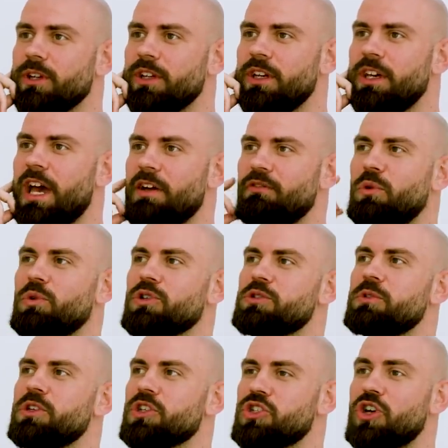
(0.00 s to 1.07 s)
and everyone wants
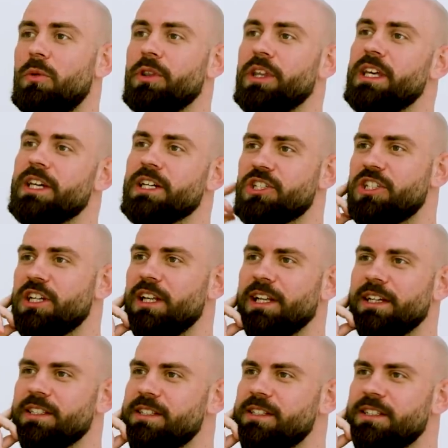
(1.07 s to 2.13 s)
to be at the top of the ESG
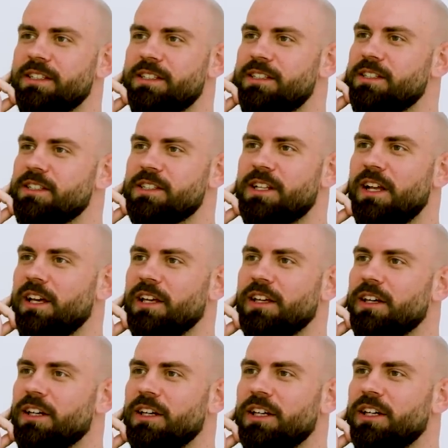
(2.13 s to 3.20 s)
list, and it's just like.